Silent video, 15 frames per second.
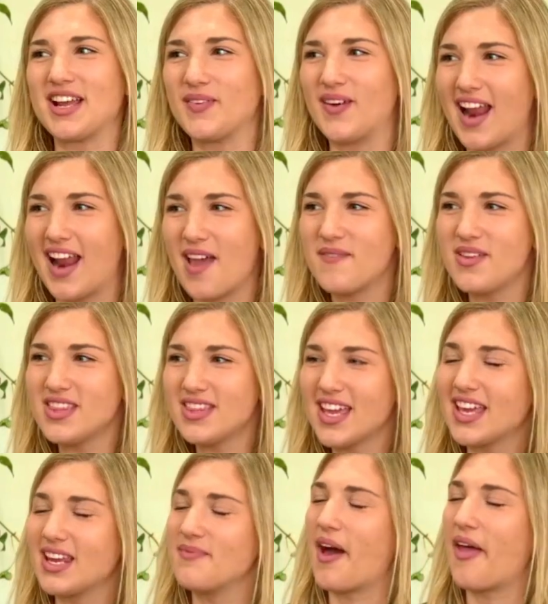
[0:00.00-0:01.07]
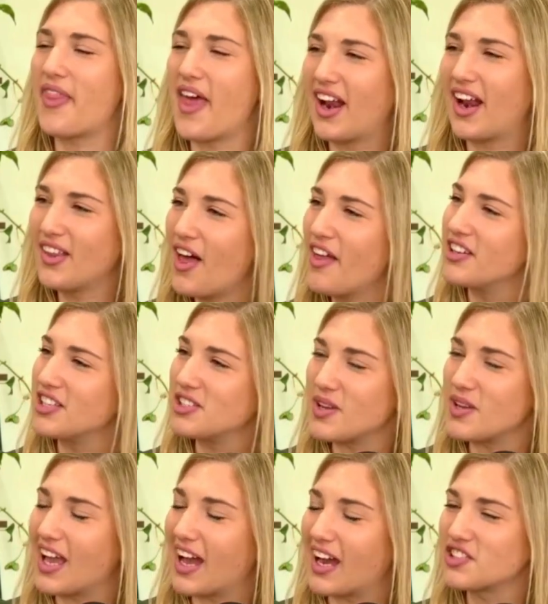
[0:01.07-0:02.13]
one. I've been thinking about that a lot this
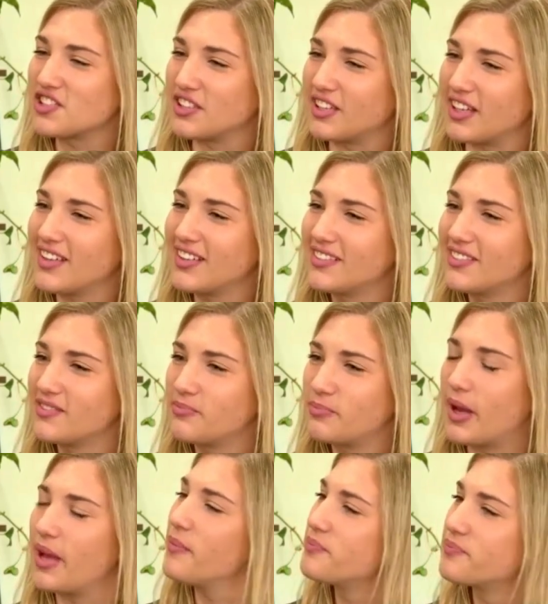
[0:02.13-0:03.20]
week, actually. But